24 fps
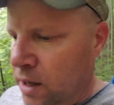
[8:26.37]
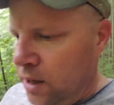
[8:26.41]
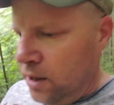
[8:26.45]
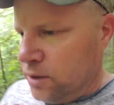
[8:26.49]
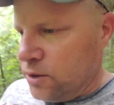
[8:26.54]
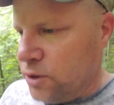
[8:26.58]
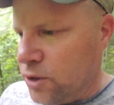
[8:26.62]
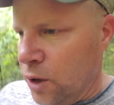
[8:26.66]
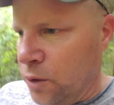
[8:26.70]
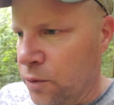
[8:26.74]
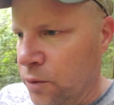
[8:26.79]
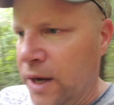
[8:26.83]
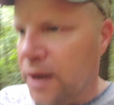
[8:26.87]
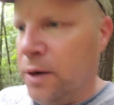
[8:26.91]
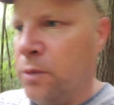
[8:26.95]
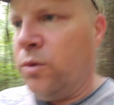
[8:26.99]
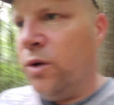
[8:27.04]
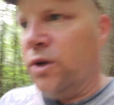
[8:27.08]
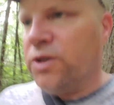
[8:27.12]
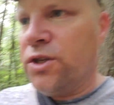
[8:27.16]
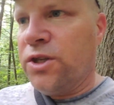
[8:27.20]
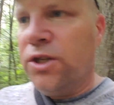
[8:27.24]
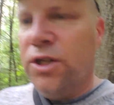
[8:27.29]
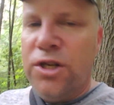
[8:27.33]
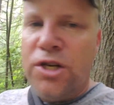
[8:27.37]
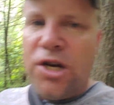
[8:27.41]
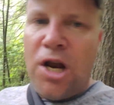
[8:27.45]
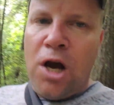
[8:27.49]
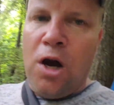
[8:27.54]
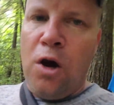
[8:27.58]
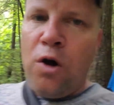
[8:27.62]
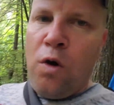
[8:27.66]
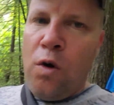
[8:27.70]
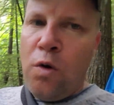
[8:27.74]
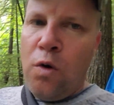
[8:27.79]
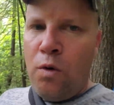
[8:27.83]
So there was
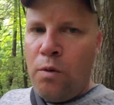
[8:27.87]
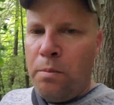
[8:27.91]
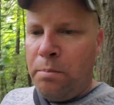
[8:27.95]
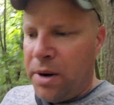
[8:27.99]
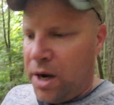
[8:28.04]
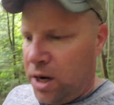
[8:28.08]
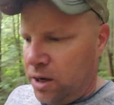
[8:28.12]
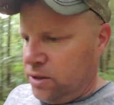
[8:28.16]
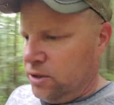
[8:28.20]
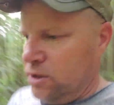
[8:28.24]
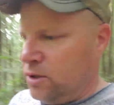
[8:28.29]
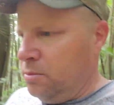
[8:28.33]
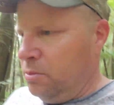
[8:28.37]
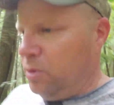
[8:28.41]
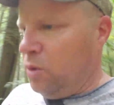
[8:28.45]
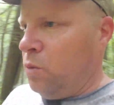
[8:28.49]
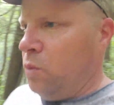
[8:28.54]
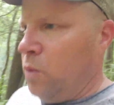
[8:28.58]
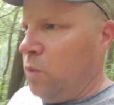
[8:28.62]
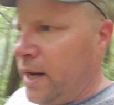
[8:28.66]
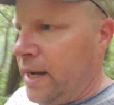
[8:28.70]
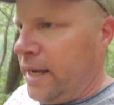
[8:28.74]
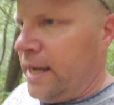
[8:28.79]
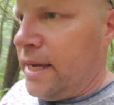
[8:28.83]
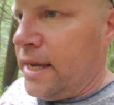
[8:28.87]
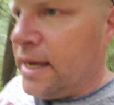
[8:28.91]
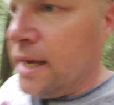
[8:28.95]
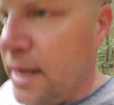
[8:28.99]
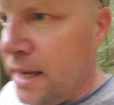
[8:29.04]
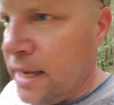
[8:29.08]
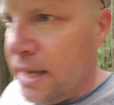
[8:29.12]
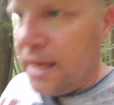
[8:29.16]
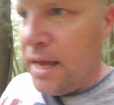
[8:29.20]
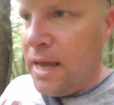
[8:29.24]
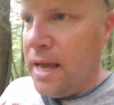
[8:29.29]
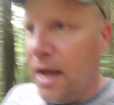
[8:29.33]
no possible way
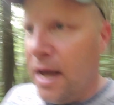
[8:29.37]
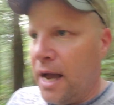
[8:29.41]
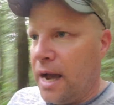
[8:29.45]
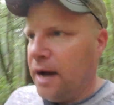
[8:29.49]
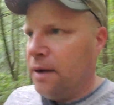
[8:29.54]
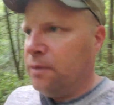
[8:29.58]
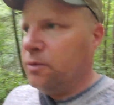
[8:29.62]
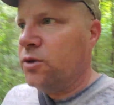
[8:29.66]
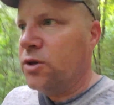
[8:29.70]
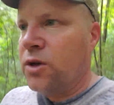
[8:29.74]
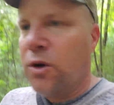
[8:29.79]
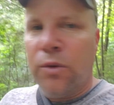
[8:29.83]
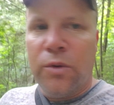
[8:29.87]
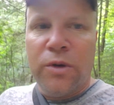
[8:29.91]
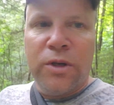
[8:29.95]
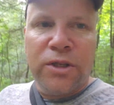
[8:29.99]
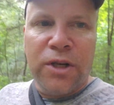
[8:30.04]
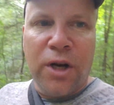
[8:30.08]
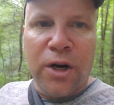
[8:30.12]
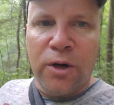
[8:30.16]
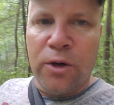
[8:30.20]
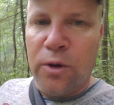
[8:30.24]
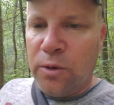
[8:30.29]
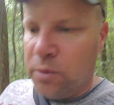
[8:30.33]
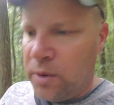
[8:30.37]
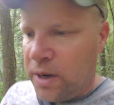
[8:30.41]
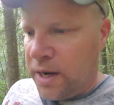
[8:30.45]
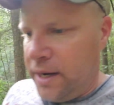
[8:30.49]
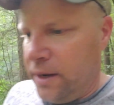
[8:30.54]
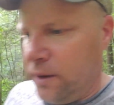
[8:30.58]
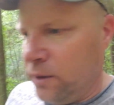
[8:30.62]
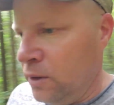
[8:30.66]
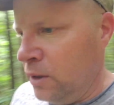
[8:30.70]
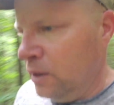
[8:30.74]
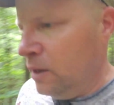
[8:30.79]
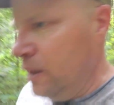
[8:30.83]
I was going to turn
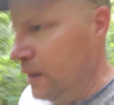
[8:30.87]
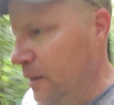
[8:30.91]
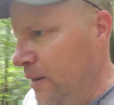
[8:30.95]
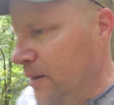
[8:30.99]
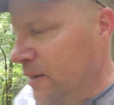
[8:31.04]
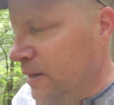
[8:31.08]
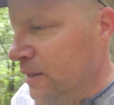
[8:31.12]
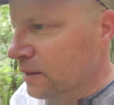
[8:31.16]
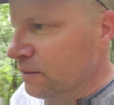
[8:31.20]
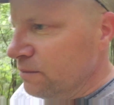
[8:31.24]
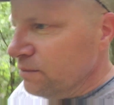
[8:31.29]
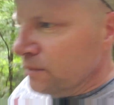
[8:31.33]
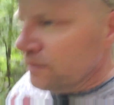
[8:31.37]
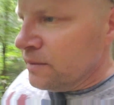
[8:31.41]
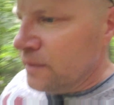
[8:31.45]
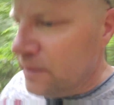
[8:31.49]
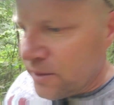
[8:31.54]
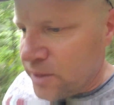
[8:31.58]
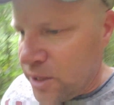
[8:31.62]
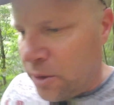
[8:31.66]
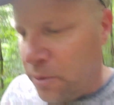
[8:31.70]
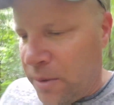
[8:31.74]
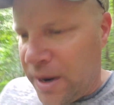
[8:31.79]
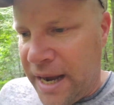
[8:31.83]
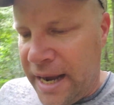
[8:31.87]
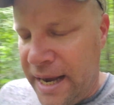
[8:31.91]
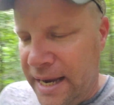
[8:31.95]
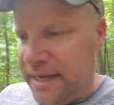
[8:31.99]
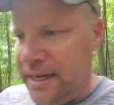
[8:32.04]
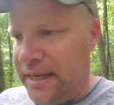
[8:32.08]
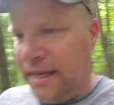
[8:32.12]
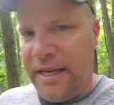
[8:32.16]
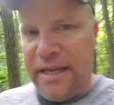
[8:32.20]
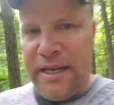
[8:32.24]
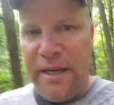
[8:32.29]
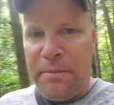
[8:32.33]
around. So I had
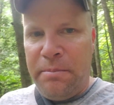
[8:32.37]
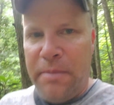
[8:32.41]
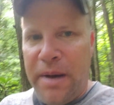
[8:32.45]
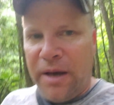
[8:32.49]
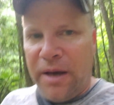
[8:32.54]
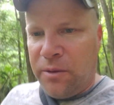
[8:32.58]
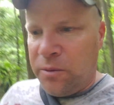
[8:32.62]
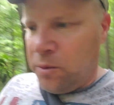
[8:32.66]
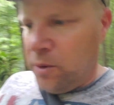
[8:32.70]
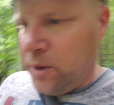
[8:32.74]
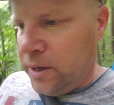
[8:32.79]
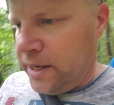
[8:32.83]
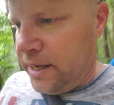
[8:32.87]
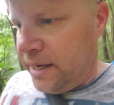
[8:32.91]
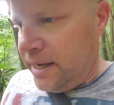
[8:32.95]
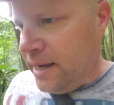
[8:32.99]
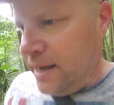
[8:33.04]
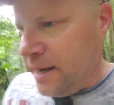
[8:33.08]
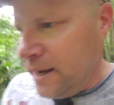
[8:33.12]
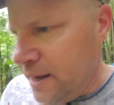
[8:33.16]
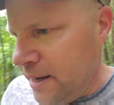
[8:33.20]
to get him out of the way.